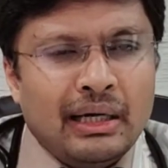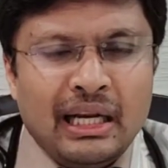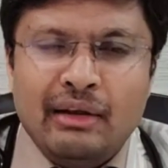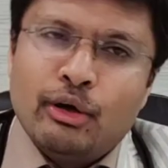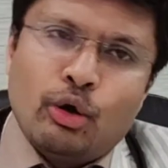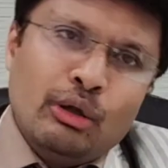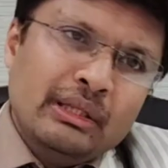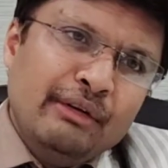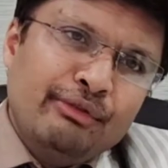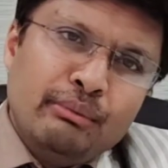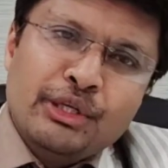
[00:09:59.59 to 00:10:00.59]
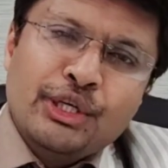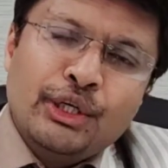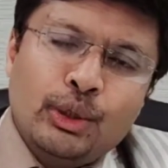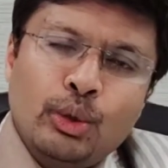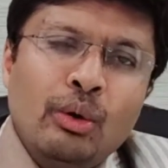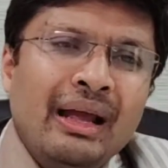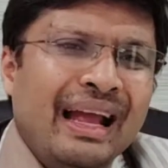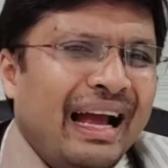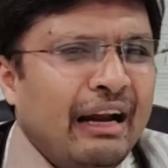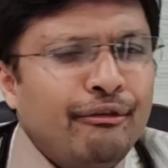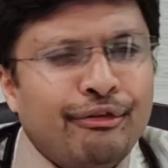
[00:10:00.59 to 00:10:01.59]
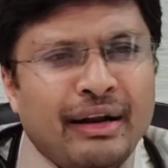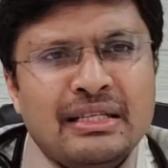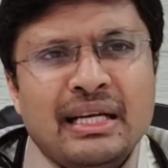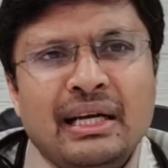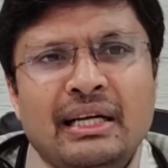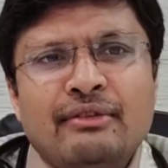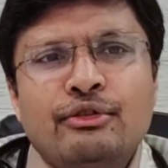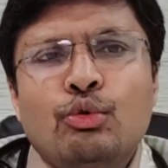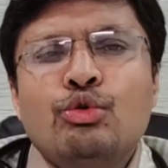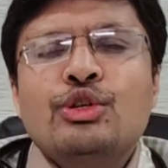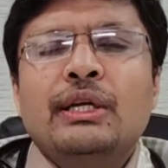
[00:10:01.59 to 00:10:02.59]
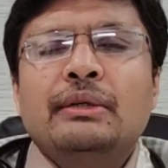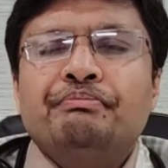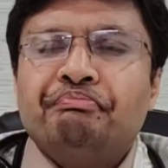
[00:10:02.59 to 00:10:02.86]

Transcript: deliver all the information to you. And friends and relatives usually